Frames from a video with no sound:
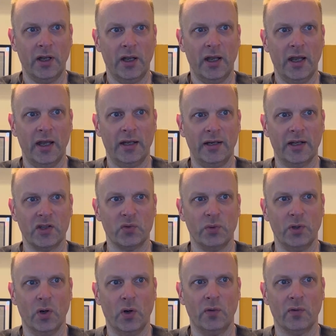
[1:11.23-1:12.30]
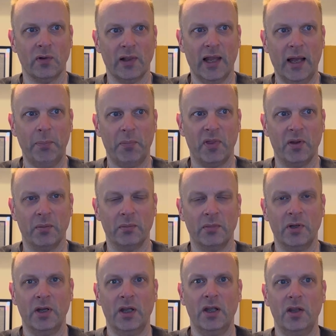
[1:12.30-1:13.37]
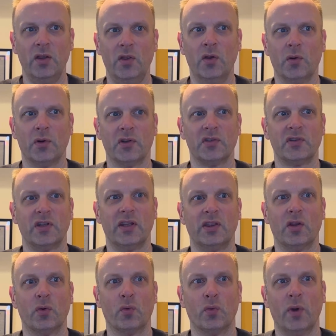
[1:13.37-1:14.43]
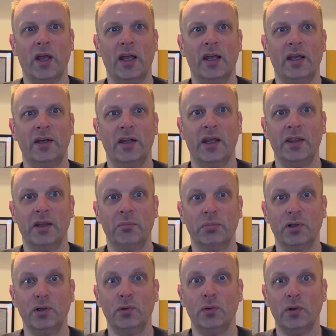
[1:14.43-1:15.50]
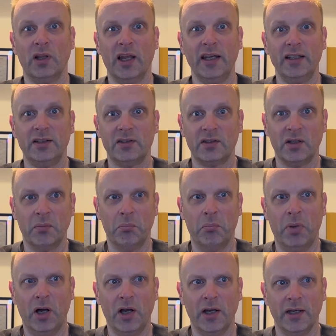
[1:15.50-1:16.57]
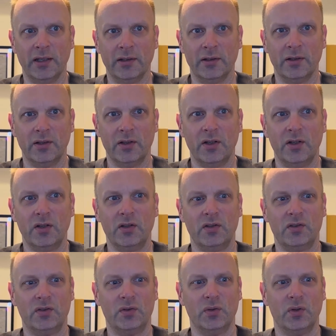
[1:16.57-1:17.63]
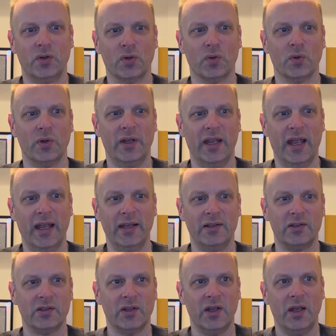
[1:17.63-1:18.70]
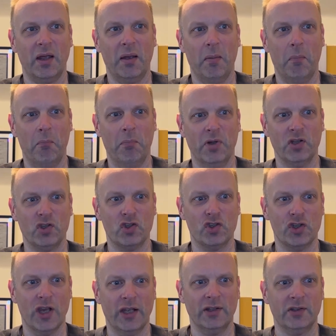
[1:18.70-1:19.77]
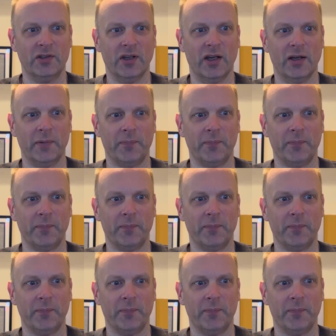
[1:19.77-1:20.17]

And as we overlap them, notice that the red and the blue light combine to create magenta.